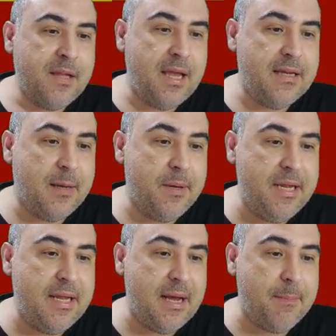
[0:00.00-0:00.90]
And
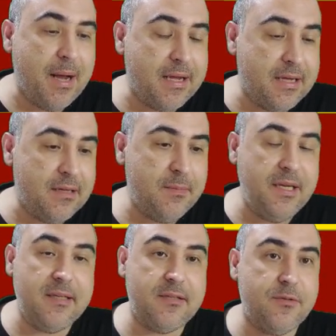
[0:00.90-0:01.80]
kamiya maka
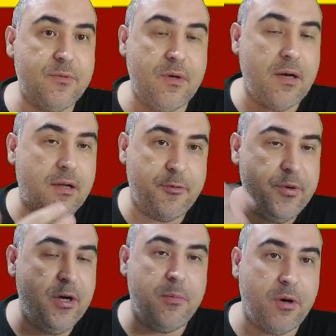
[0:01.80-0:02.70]
means
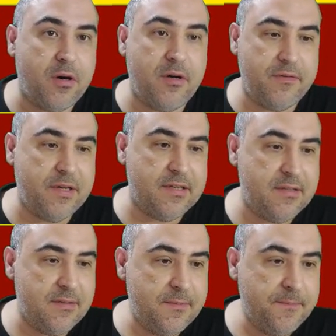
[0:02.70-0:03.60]
three or more of
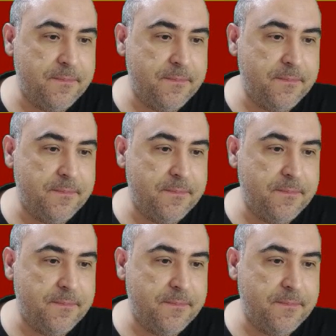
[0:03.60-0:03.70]
us.